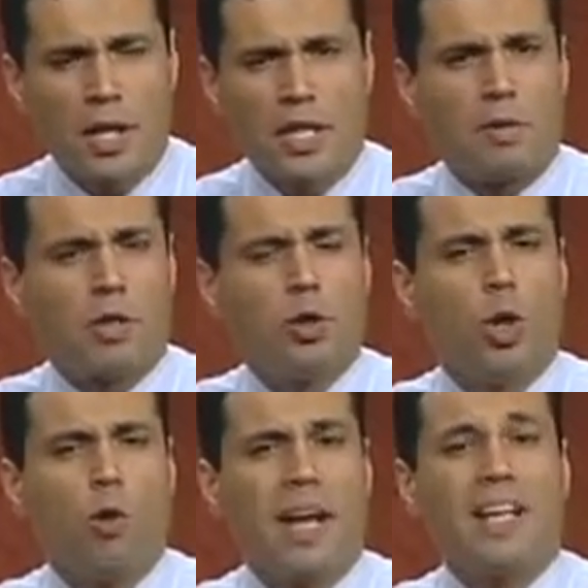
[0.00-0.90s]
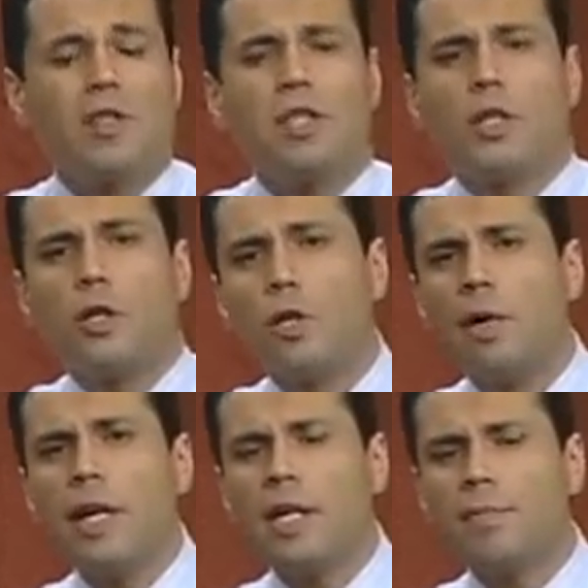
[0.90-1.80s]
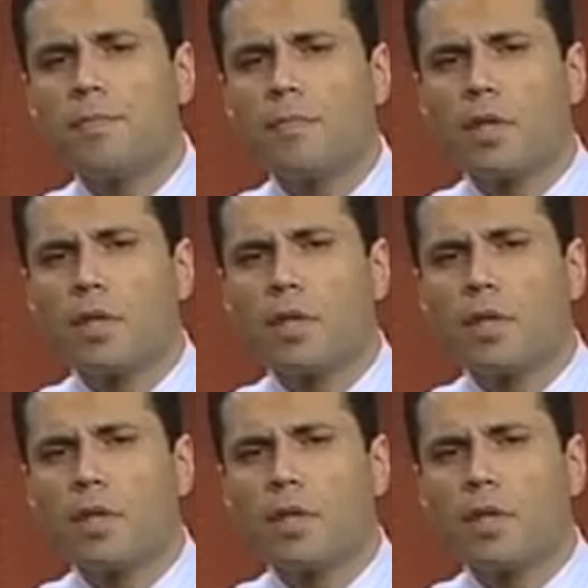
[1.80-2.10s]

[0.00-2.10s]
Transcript: There is no insecurity